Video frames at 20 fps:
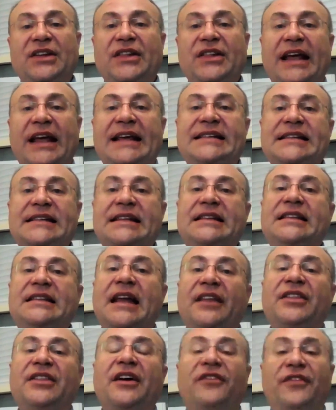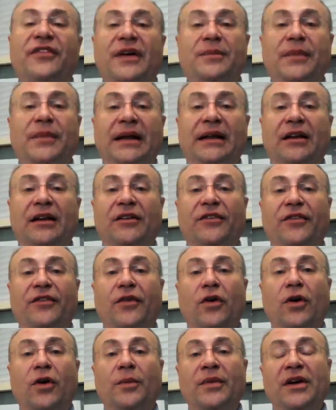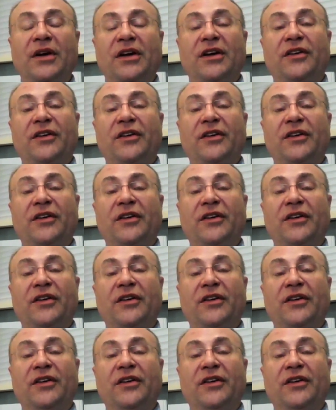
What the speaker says: There is another familial form,